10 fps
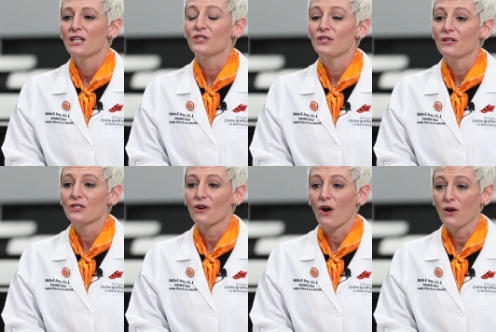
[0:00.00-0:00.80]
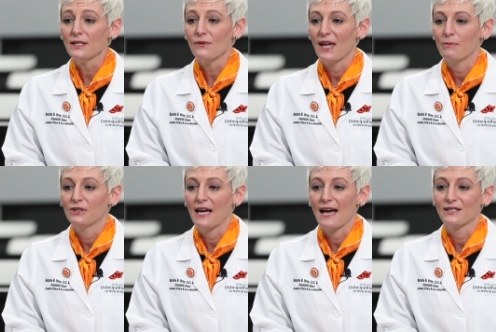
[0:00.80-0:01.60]
Students are also
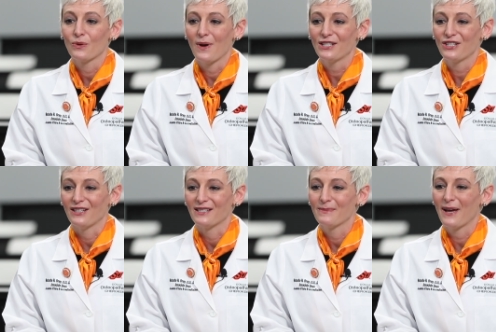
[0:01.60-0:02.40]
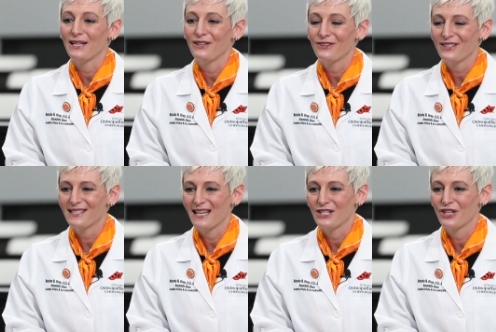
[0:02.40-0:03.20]
able to ask questions by
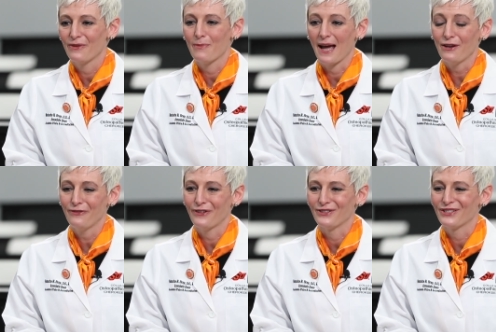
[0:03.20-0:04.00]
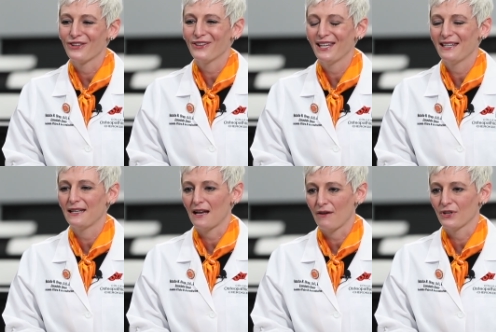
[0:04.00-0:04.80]
utilization of microphones located
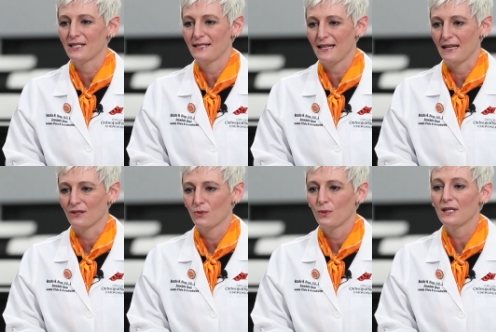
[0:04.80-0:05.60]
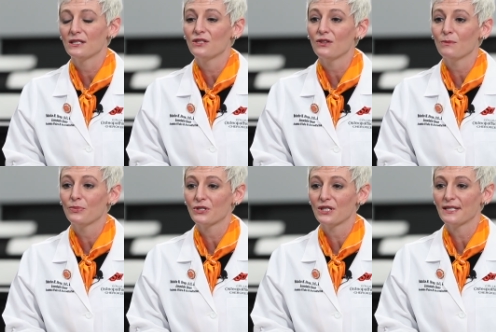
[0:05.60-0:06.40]
at every seat. When the student
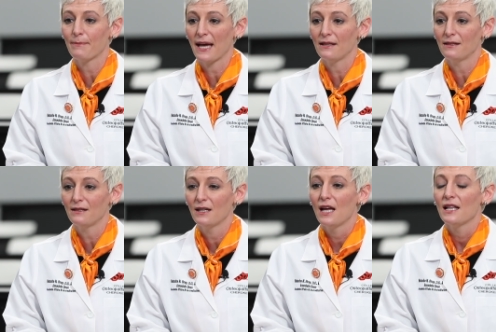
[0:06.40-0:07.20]
pushes a button,